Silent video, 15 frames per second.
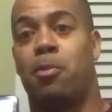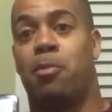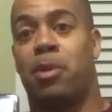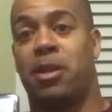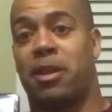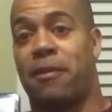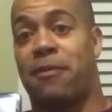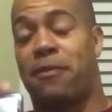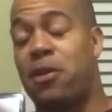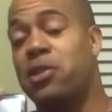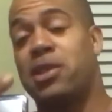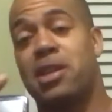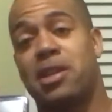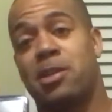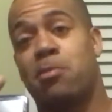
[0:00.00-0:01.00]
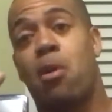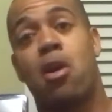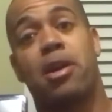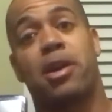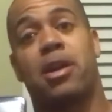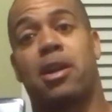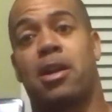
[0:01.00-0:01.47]
But the first thing is
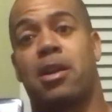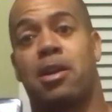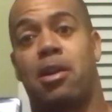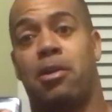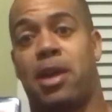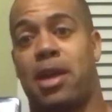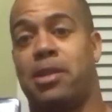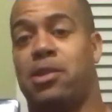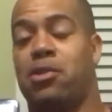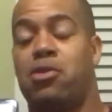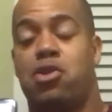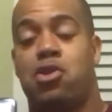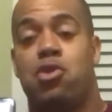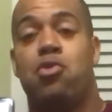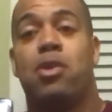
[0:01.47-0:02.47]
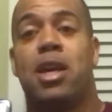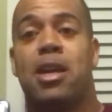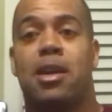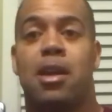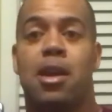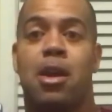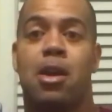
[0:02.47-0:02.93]
marketing. Okay, so you
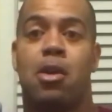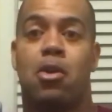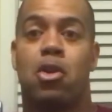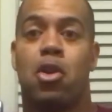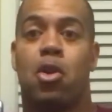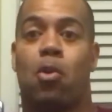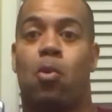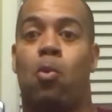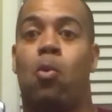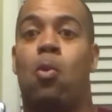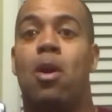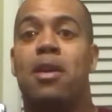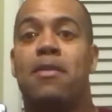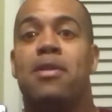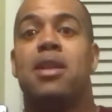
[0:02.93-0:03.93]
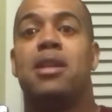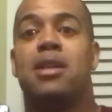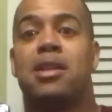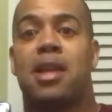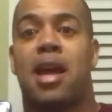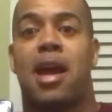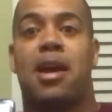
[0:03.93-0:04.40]
can, one of
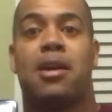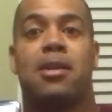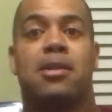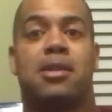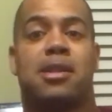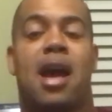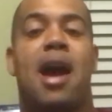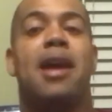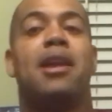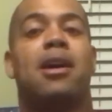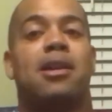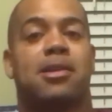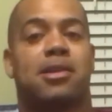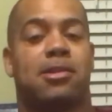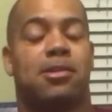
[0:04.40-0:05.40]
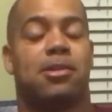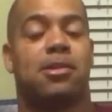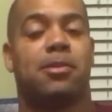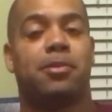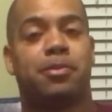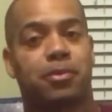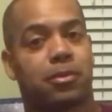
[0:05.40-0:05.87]
these side
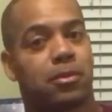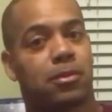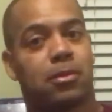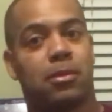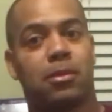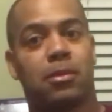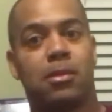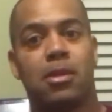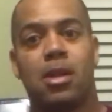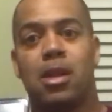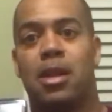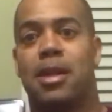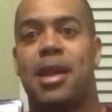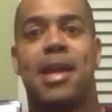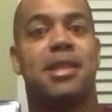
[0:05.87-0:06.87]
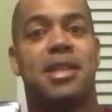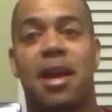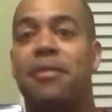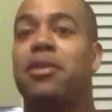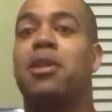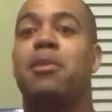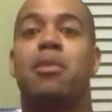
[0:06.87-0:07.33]
hustles can
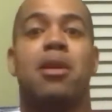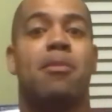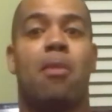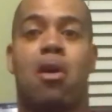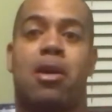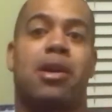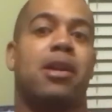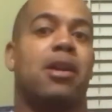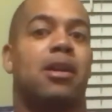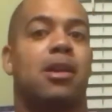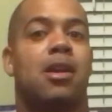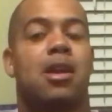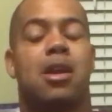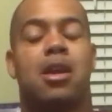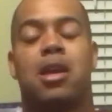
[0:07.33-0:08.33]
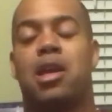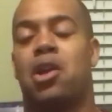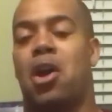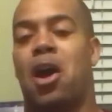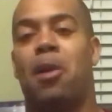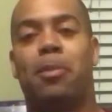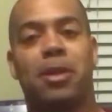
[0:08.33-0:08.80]
definitely be marketing.
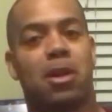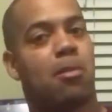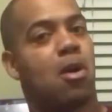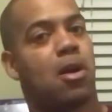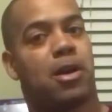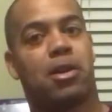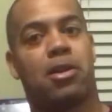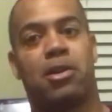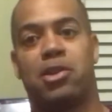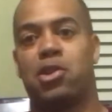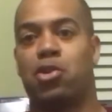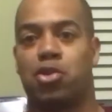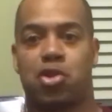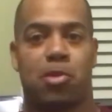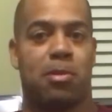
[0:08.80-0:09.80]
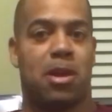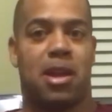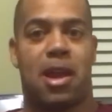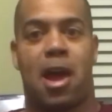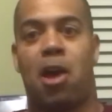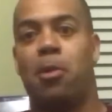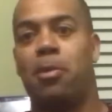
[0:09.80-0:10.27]
Helping to market on social
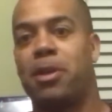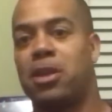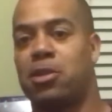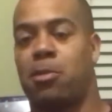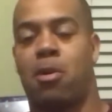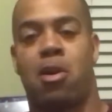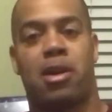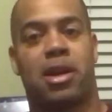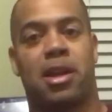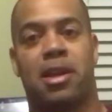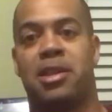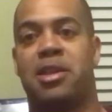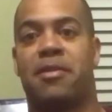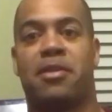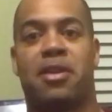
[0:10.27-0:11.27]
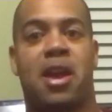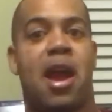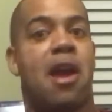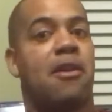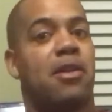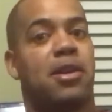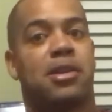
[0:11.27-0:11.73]
media, helping to market in different
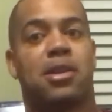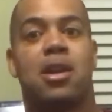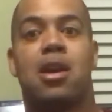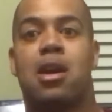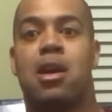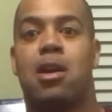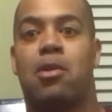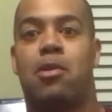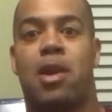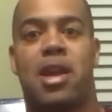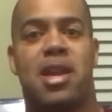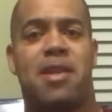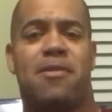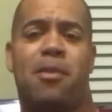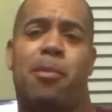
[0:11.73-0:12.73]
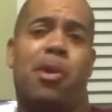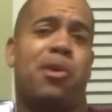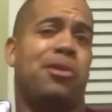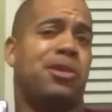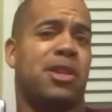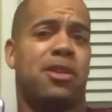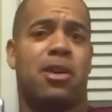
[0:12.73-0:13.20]
areas, right? Even
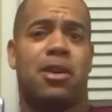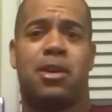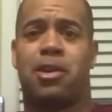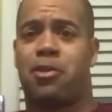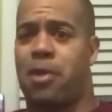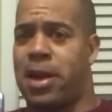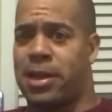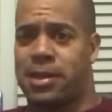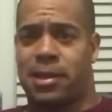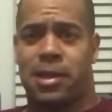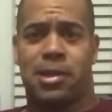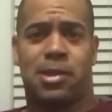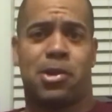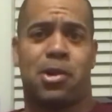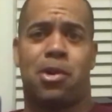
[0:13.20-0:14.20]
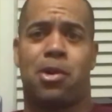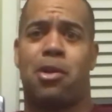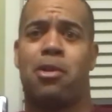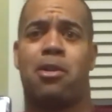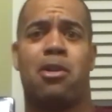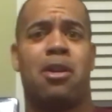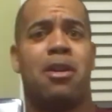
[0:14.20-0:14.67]
posting on Craigslist or
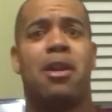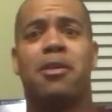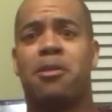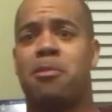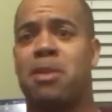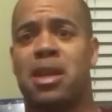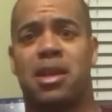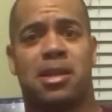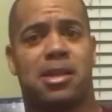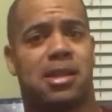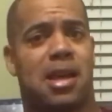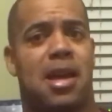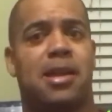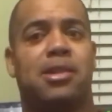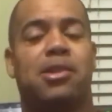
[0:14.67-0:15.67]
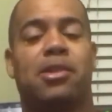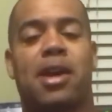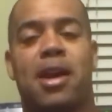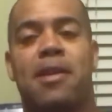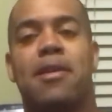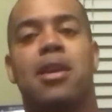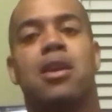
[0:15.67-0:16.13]
on other media sites.
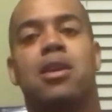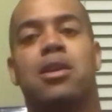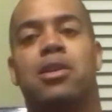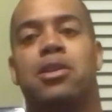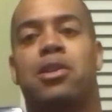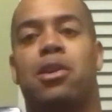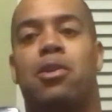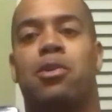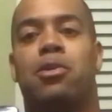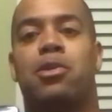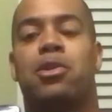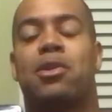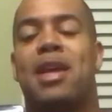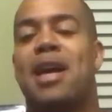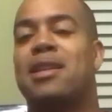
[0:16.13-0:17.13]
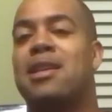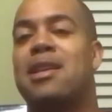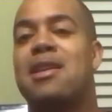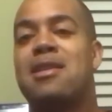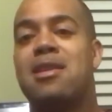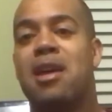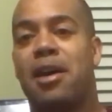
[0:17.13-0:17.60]
Okay, so that's
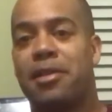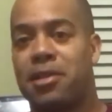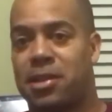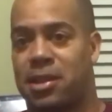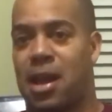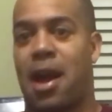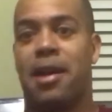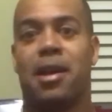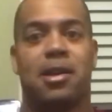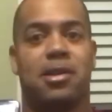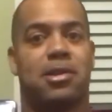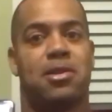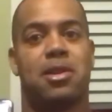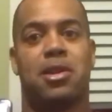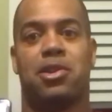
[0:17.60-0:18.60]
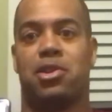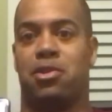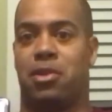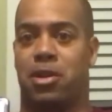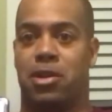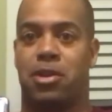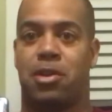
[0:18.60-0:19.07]
another side hustle that you
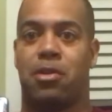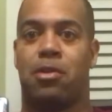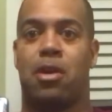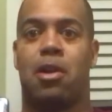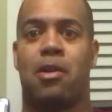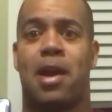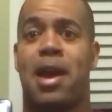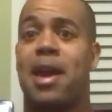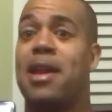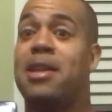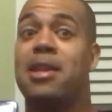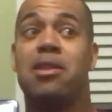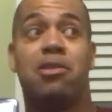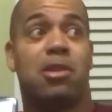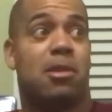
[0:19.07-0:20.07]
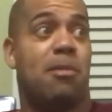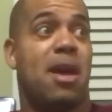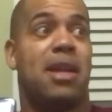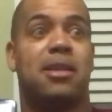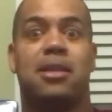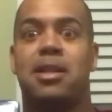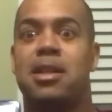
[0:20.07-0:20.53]
can do. All right, and you can
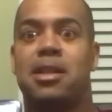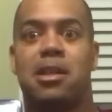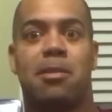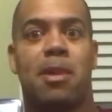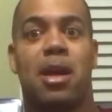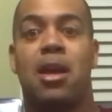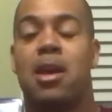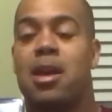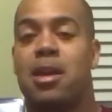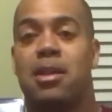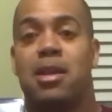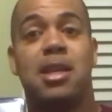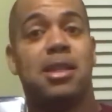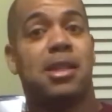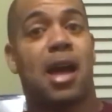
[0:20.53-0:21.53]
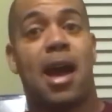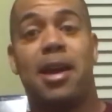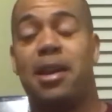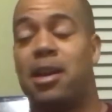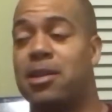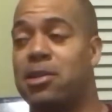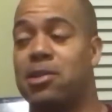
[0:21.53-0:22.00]
make decent amount. These
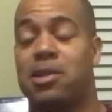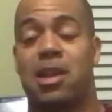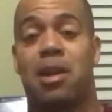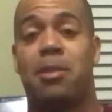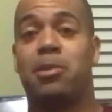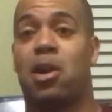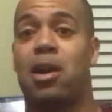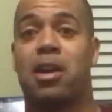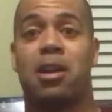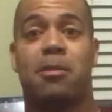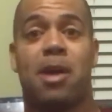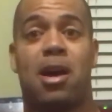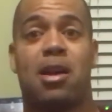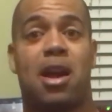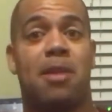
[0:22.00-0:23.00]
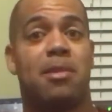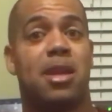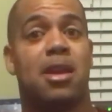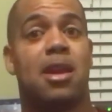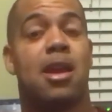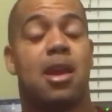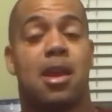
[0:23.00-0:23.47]
side hustles that I'm talking about, I
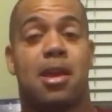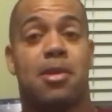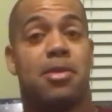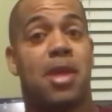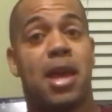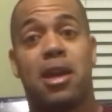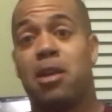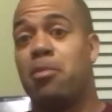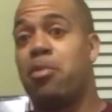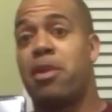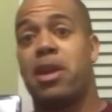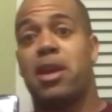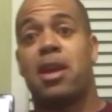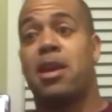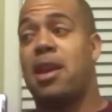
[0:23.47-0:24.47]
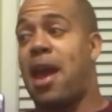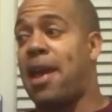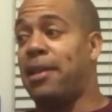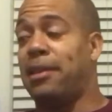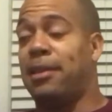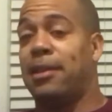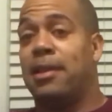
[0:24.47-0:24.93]
mean, they could bring in
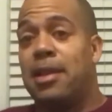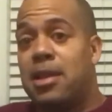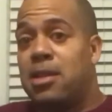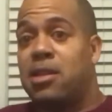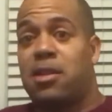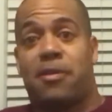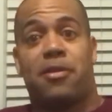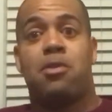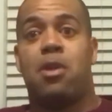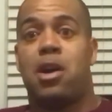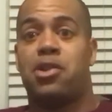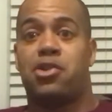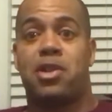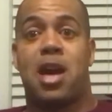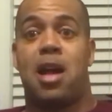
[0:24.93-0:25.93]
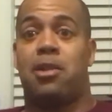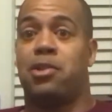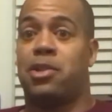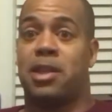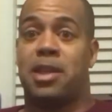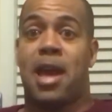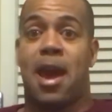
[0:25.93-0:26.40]
at least a few
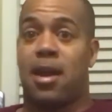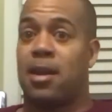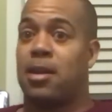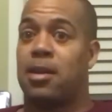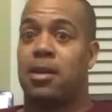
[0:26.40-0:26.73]
$100s a day.